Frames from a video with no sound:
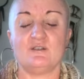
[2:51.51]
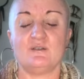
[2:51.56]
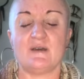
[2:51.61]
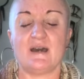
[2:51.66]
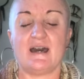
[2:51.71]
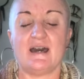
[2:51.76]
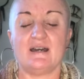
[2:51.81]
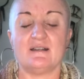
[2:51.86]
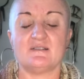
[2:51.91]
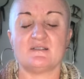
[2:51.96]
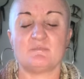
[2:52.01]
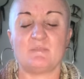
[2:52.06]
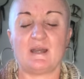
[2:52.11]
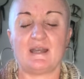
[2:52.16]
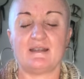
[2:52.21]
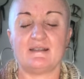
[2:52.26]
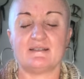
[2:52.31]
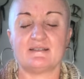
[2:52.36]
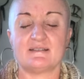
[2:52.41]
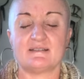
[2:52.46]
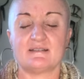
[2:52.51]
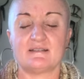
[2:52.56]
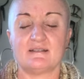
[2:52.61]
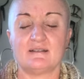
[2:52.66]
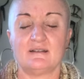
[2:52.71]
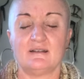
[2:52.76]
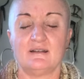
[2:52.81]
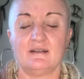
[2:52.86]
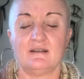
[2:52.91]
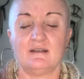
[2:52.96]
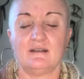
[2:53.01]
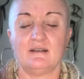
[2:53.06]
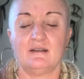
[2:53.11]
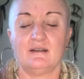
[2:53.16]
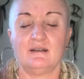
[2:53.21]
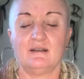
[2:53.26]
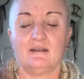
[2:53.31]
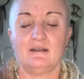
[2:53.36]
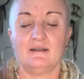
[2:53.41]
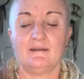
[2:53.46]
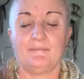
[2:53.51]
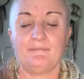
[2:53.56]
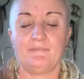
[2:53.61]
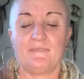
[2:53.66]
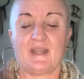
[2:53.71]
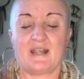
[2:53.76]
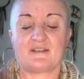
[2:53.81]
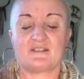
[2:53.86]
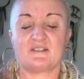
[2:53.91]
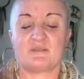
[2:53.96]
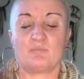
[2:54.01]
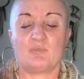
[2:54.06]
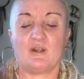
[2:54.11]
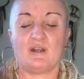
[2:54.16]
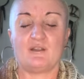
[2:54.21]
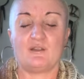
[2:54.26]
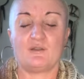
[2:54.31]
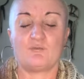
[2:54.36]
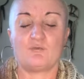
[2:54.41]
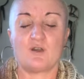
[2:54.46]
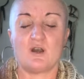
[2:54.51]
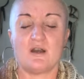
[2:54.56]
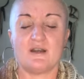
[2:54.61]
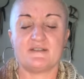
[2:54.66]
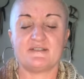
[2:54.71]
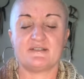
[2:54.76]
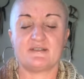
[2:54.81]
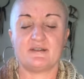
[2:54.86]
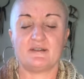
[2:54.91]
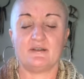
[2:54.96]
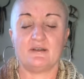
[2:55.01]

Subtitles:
the heart space. Next breath, rise the